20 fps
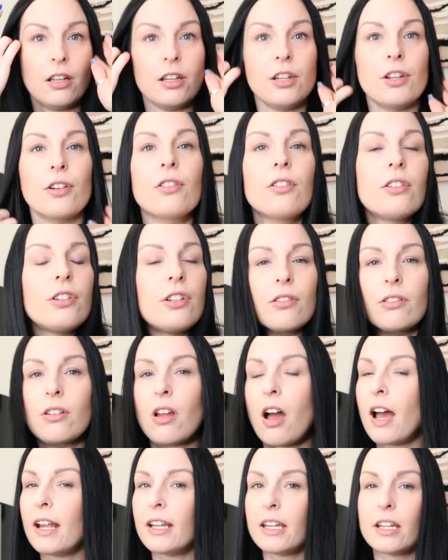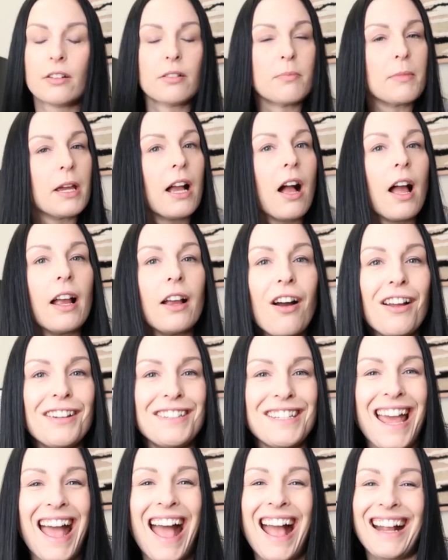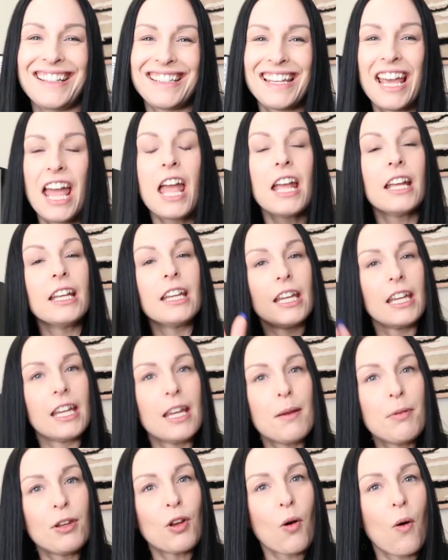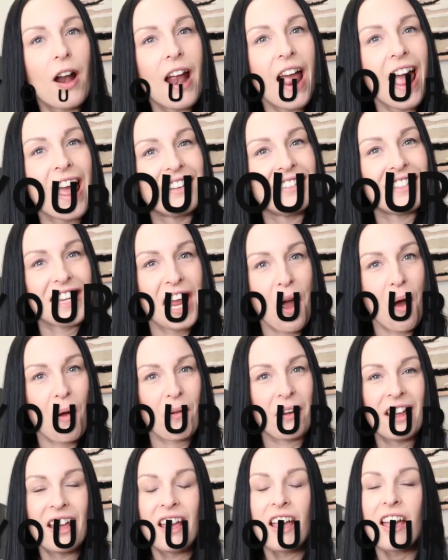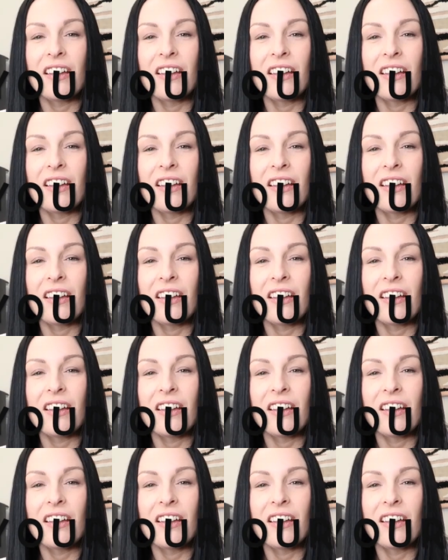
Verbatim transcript: You're, you're not here to make eye contact keep your head down.